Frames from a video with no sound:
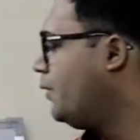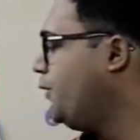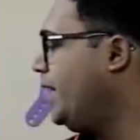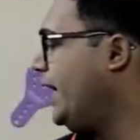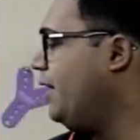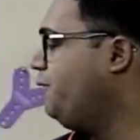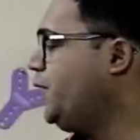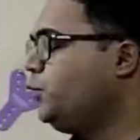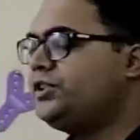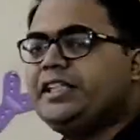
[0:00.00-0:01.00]
we have
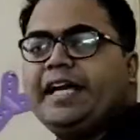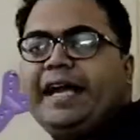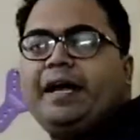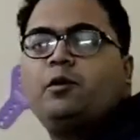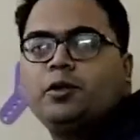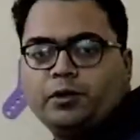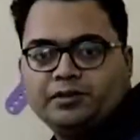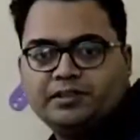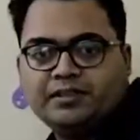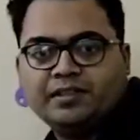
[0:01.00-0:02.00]
UGA
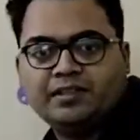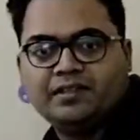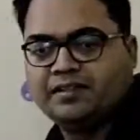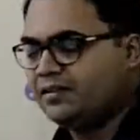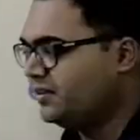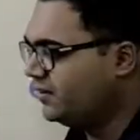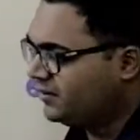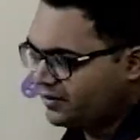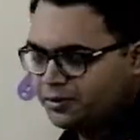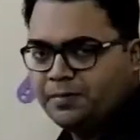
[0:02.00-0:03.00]
codons.
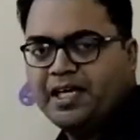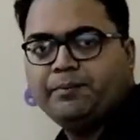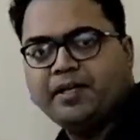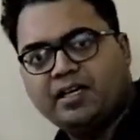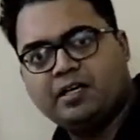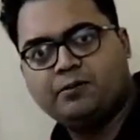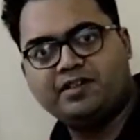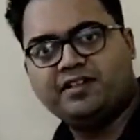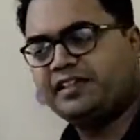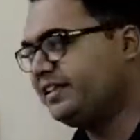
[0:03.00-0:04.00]
You might be
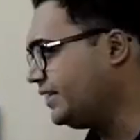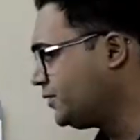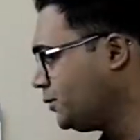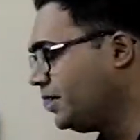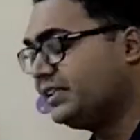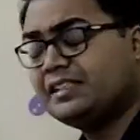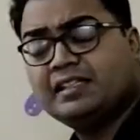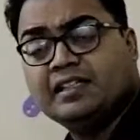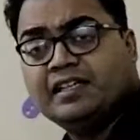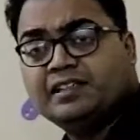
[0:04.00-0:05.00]
wondering, that's known as
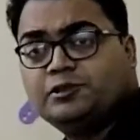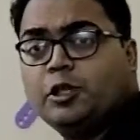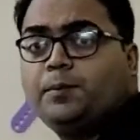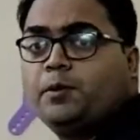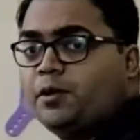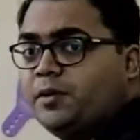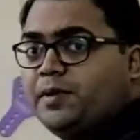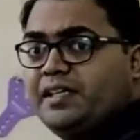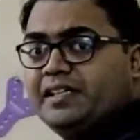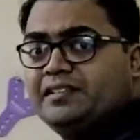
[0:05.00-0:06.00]
a stop codon.
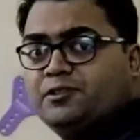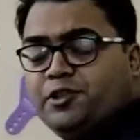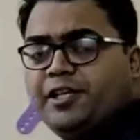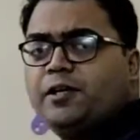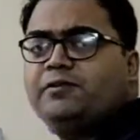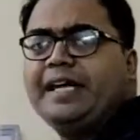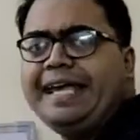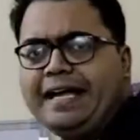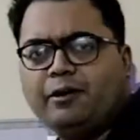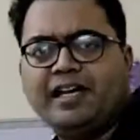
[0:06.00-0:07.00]
But in three of the
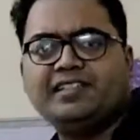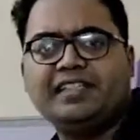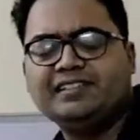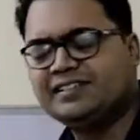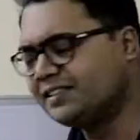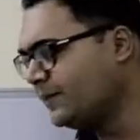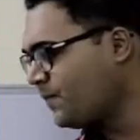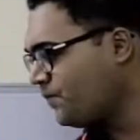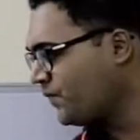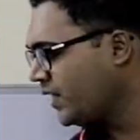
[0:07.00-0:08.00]
E. coli genes,
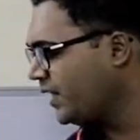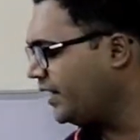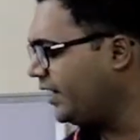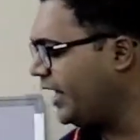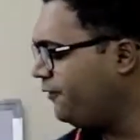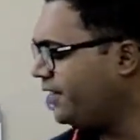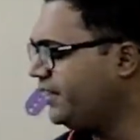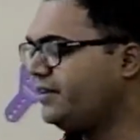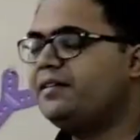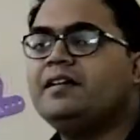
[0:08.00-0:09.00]
and even
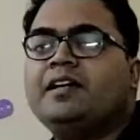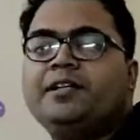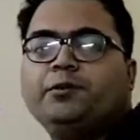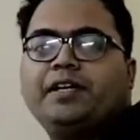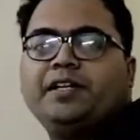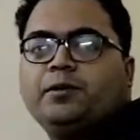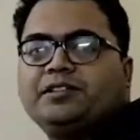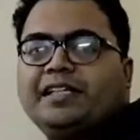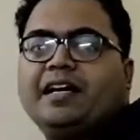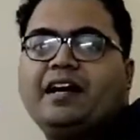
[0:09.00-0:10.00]
in
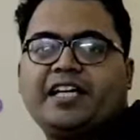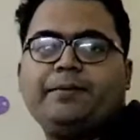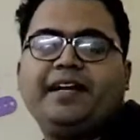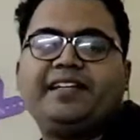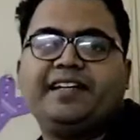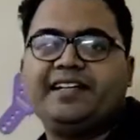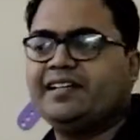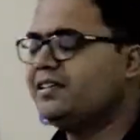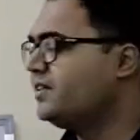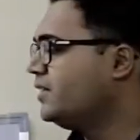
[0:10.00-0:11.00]
eukaryotes and
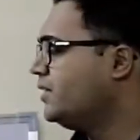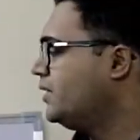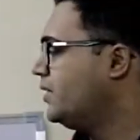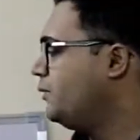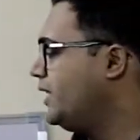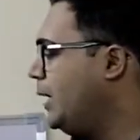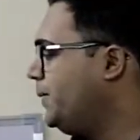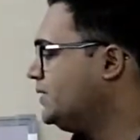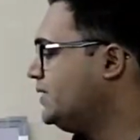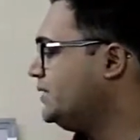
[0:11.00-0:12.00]
archaebacteria, what
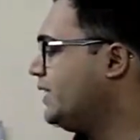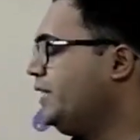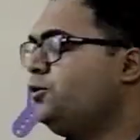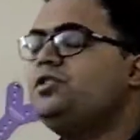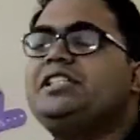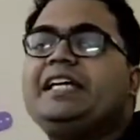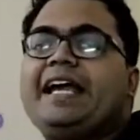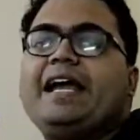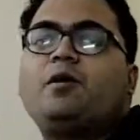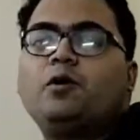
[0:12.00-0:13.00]
happens is the
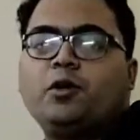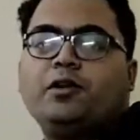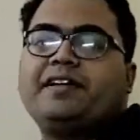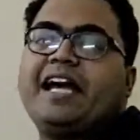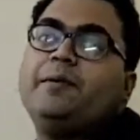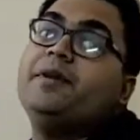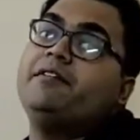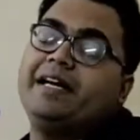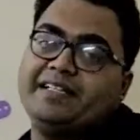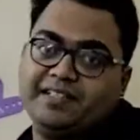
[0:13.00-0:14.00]
UGA codon can be
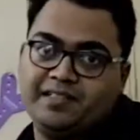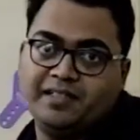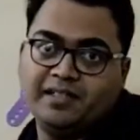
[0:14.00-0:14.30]
read